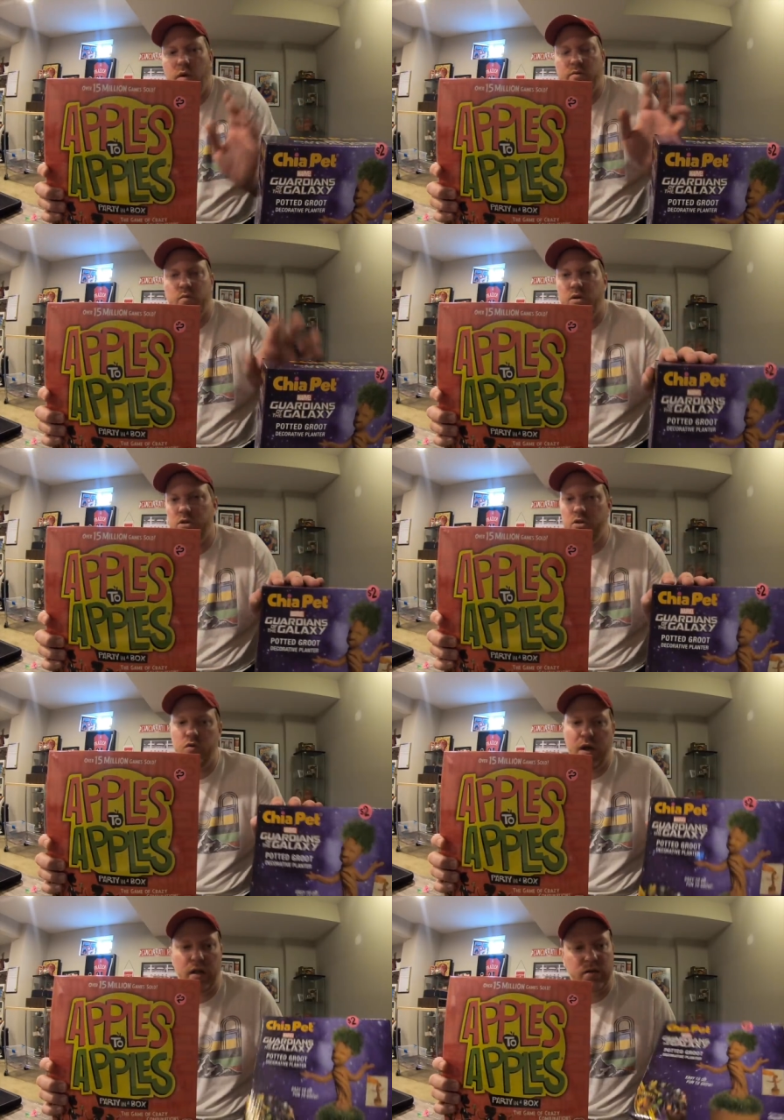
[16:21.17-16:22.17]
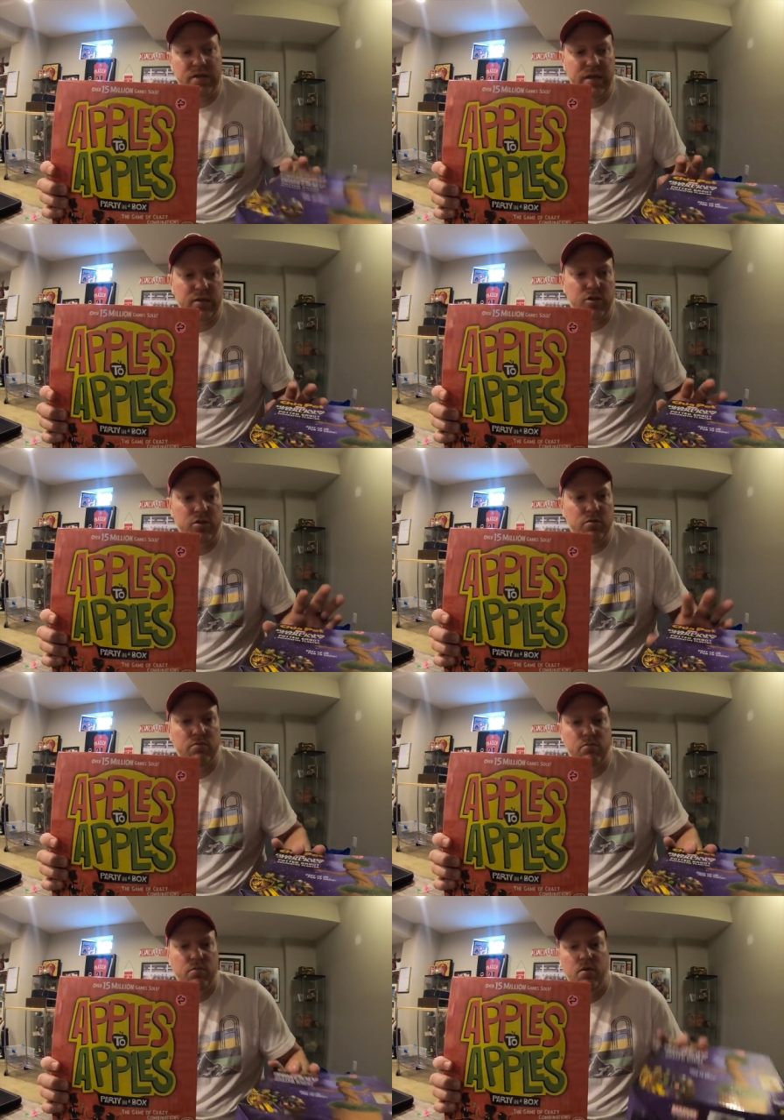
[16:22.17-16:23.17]
He was wanting two dollars each.
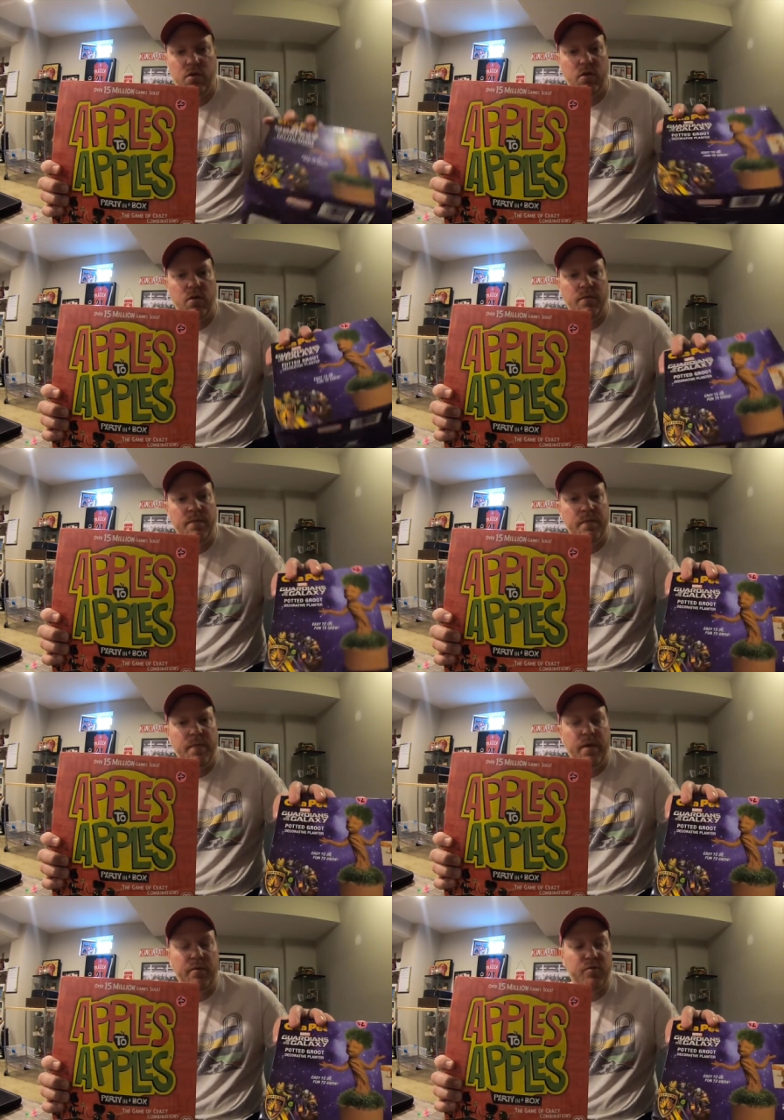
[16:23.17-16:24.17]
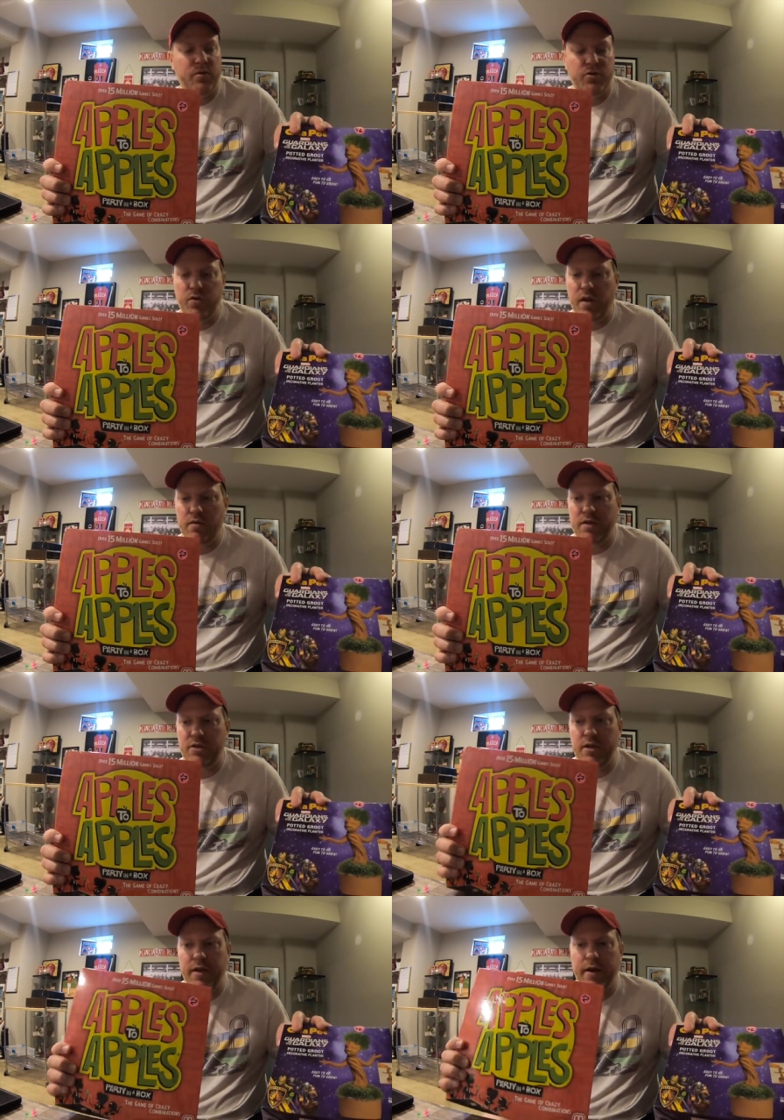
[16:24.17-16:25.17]
He was wanting two dollars
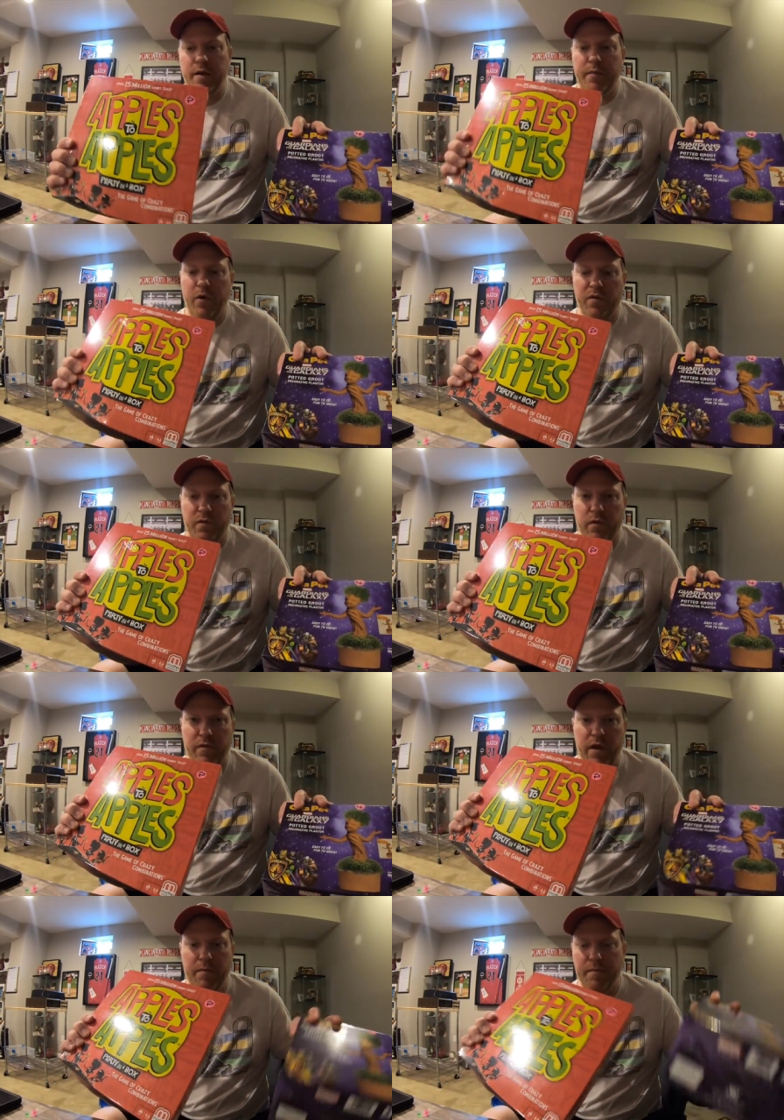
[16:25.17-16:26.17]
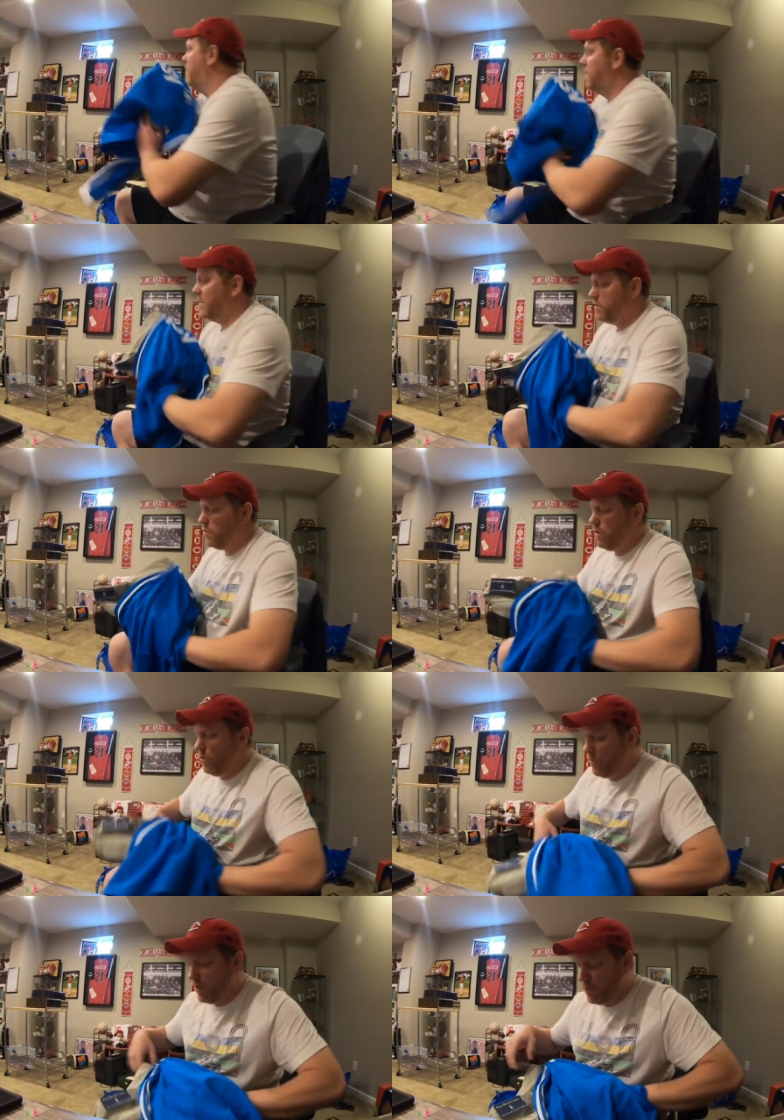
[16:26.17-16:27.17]
each, and I got them both for three. Got some
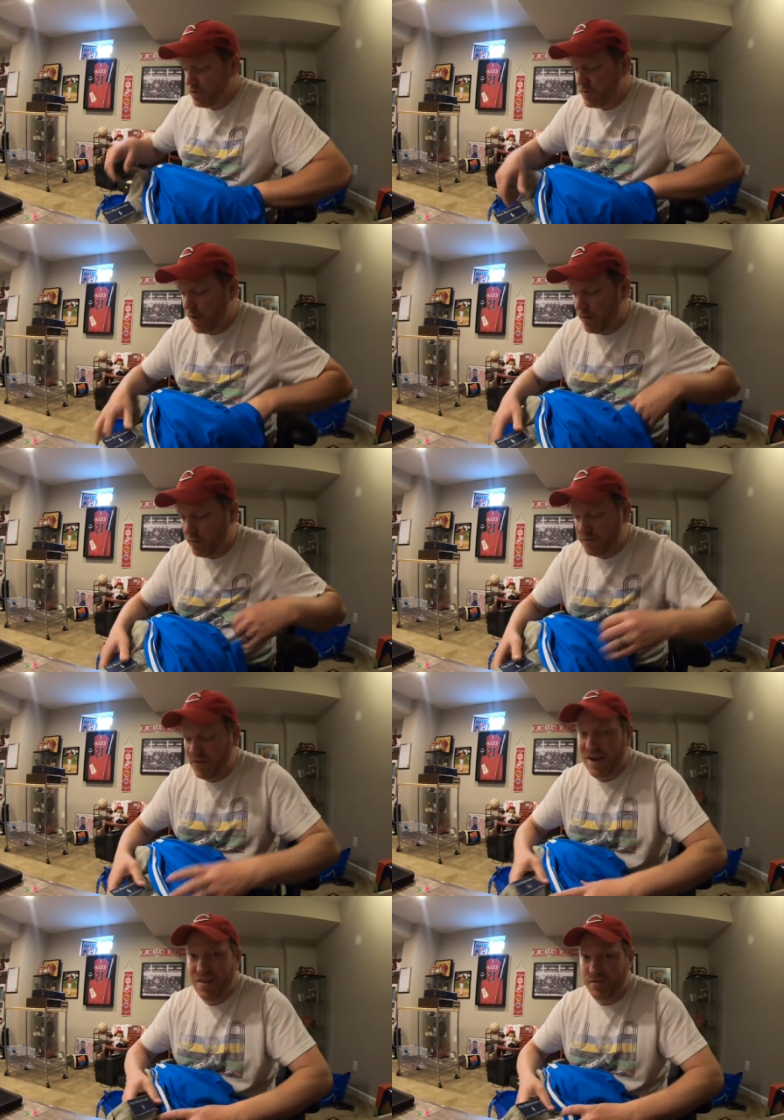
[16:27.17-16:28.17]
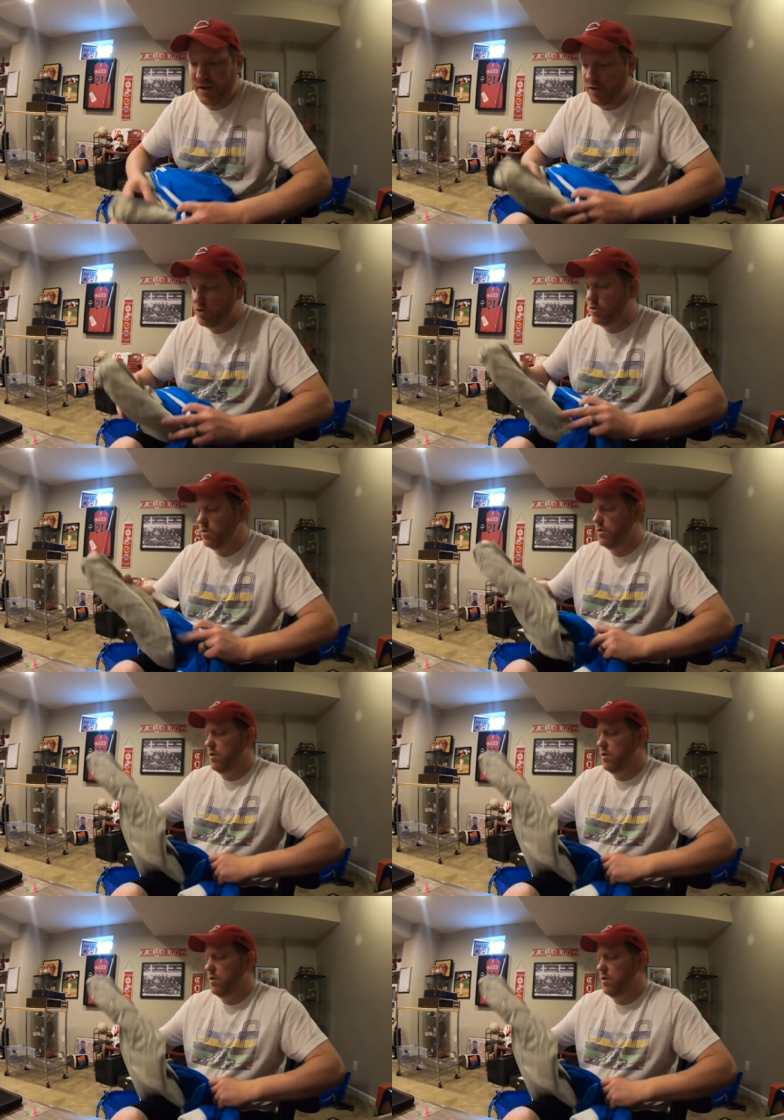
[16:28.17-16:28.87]
clothing at one sale. It was a dollar each.